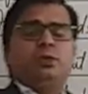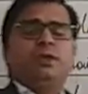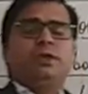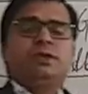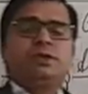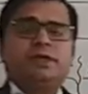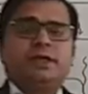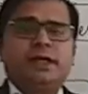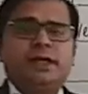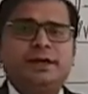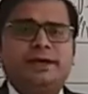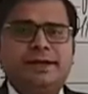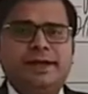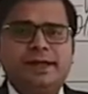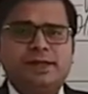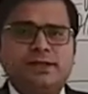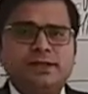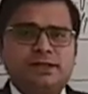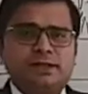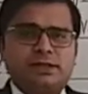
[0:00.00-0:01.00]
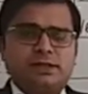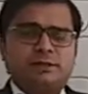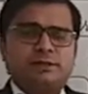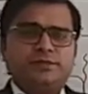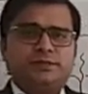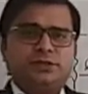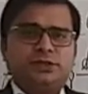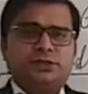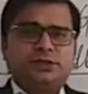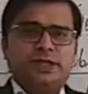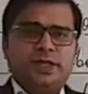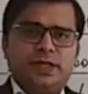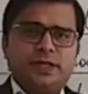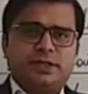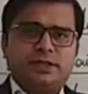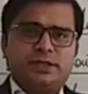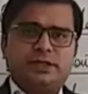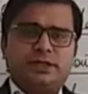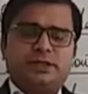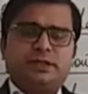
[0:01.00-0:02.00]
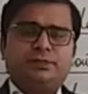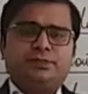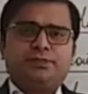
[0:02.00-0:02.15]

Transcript: we say dance, chance,